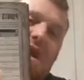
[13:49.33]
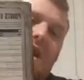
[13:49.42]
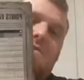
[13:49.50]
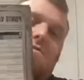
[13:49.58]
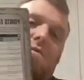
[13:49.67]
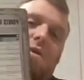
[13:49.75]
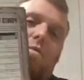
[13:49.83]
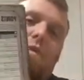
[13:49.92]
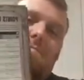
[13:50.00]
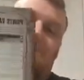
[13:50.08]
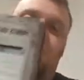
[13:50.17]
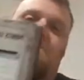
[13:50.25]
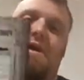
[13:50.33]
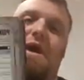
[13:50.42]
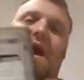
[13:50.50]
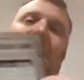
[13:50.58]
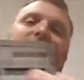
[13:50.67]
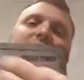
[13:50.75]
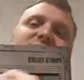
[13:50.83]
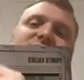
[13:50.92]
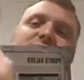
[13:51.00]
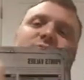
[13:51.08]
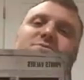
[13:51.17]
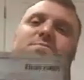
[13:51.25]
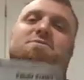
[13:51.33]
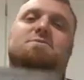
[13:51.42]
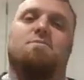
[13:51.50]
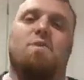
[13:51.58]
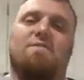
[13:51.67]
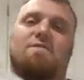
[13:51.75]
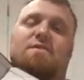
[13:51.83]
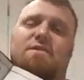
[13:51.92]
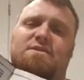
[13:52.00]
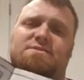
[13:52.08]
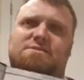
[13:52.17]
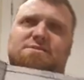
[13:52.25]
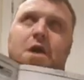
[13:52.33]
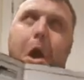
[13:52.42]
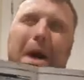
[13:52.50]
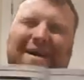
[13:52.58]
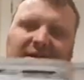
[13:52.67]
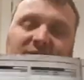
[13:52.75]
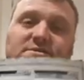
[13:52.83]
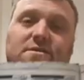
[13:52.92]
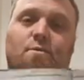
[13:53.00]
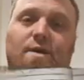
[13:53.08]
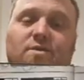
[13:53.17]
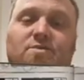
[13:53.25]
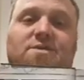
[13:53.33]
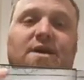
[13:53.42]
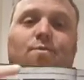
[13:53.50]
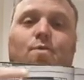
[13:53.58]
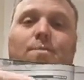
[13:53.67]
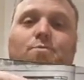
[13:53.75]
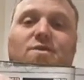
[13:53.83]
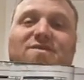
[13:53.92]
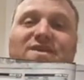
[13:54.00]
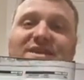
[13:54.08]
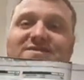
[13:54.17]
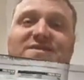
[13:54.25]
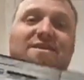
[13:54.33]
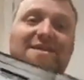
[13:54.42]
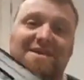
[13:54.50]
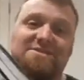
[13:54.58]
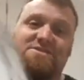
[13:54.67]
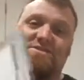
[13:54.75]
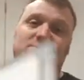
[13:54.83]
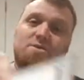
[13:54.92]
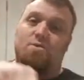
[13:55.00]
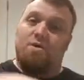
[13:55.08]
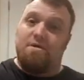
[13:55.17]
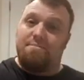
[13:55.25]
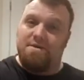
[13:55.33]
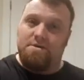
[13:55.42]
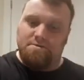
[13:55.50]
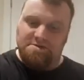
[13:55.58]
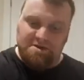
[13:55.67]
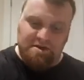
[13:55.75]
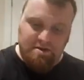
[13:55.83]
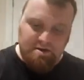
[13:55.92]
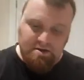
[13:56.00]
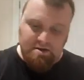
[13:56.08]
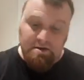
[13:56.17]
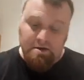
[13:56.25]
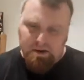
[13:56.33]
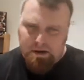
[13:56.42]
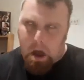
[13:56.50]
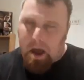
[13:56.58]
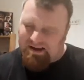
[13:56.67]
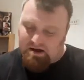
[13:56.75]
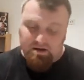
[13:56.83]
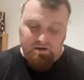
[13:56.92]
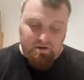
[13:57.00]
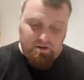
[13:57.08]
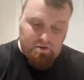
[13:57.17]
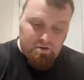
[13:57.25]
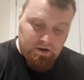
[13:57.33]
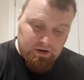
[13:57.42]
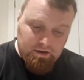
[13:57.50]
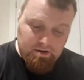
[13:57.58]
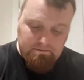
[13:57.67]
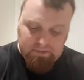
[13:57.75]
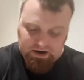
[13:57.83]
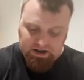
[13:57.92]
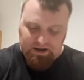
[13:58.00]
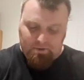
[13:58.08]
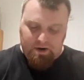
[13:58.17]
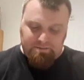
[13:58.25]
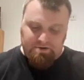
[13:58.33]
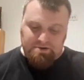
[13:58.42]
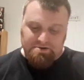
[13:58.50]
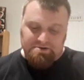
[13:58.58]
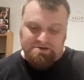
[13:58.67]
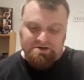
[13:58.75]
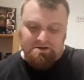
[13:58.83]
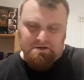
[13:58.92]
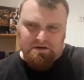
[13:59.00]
and all our weaponry, and it sorts them into the relevant lists so that when you're taking weaponry, these are the lists that you're going to be using. You know, you've got your melee weapons,